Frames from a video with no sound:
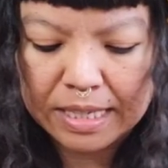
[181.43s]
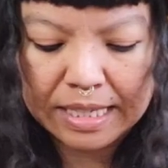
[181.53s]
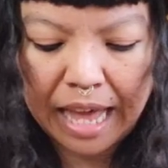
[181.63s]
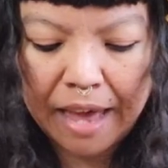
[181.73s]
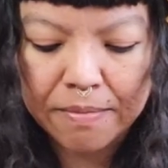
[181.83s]
the
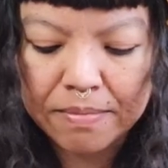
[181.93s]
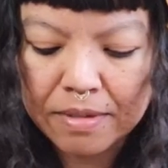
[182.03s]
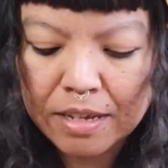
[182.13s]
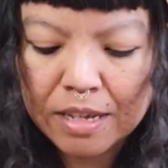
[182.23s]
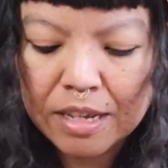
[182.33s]
same,
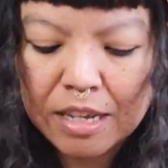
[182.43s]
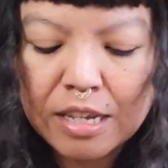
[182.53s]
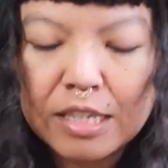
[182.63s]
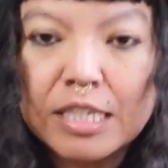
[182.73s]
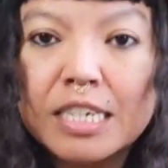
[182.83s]

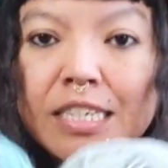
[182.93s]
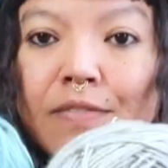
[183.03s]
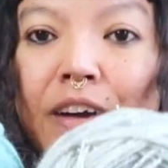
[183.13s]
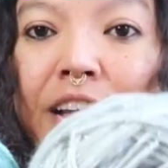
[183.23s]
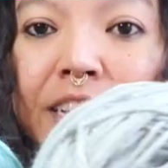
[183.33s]
this
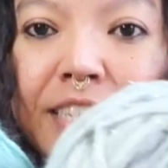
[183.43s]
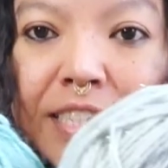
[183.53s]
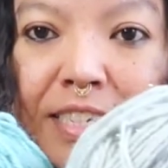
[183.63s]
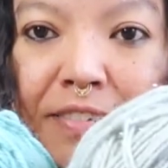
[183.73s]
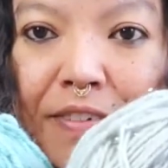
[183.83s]
one and
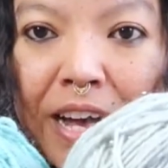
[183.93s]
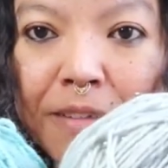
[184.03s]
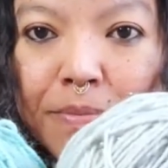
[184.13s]
this one,